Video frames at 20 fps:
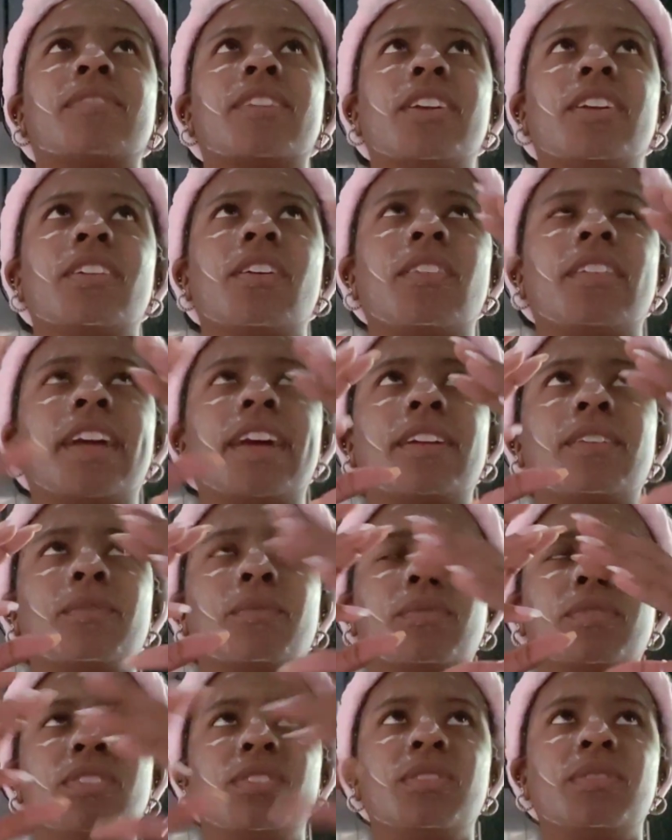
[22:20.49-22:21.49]
you know, like
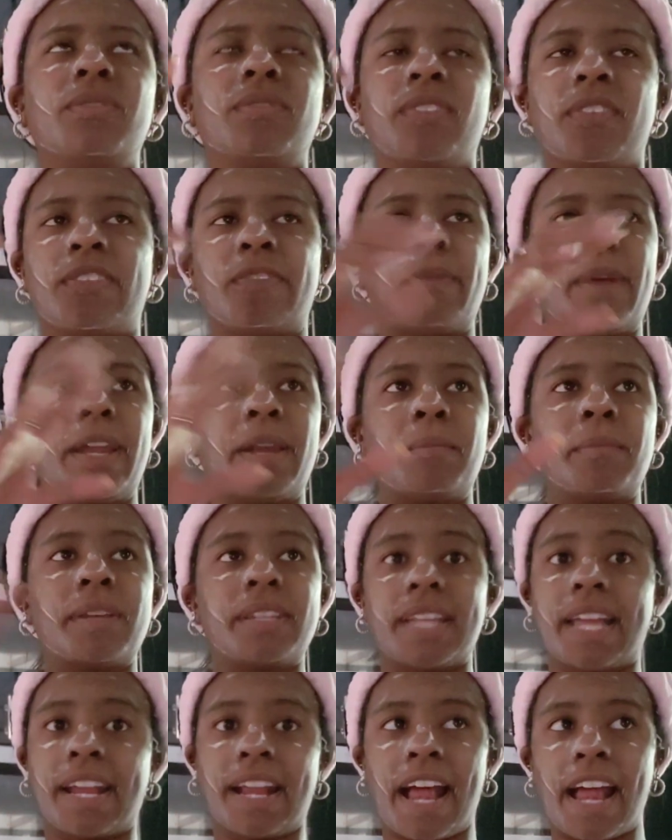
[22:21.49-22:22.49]
do verbatim
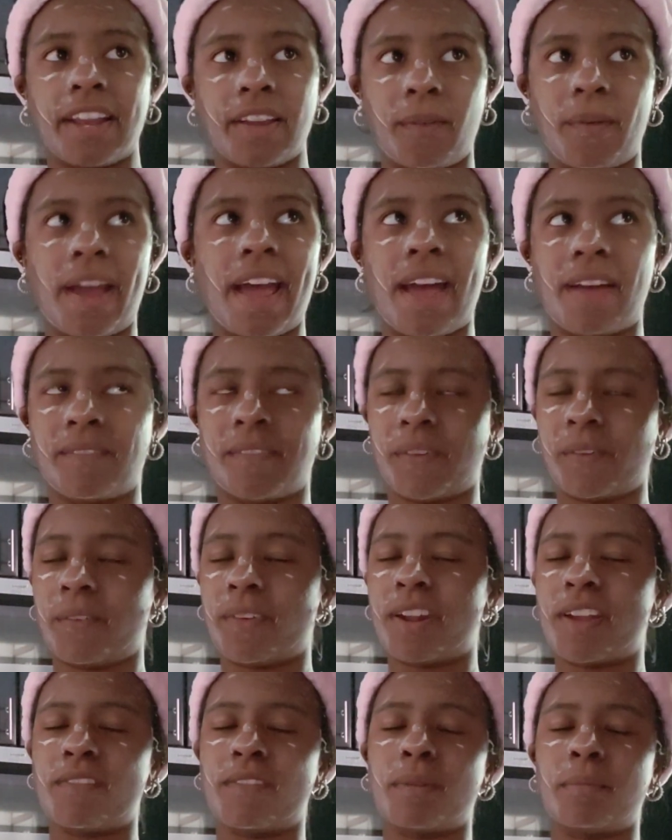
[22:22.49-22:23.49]
because I don't have it or
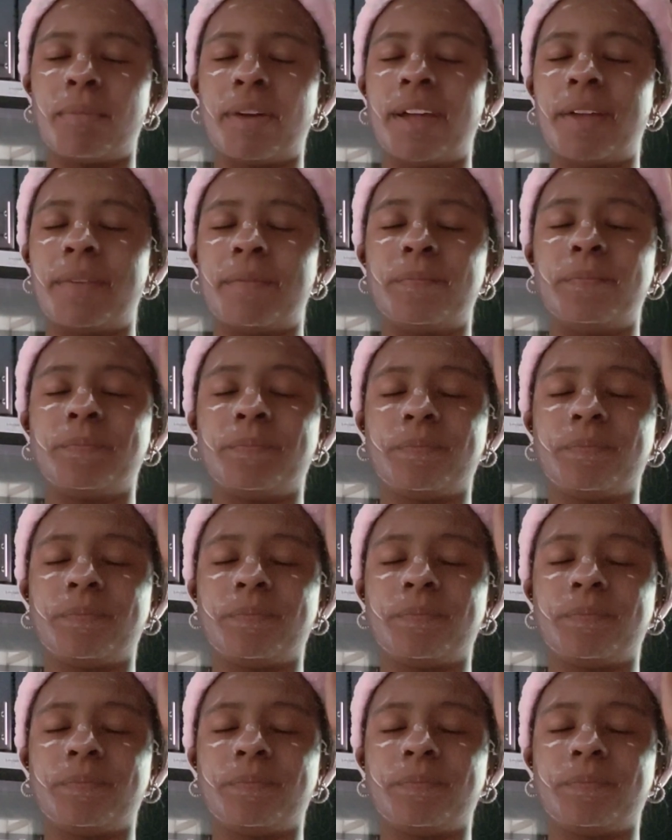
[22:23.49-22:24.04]
whatever, but